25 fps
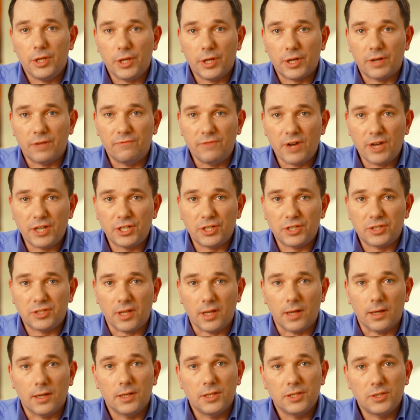you can
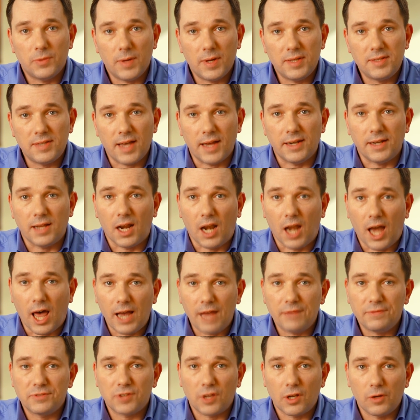register to attend a
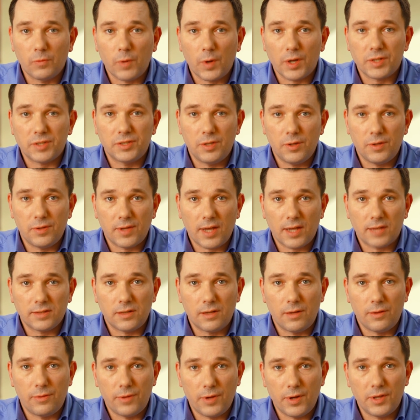live SOLIDWORKS two
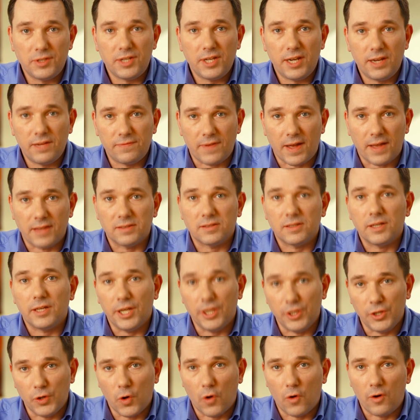thousand thirteen event
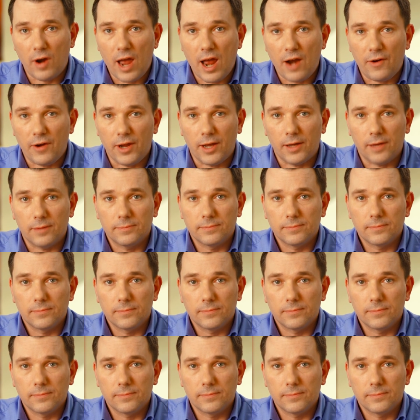in your area.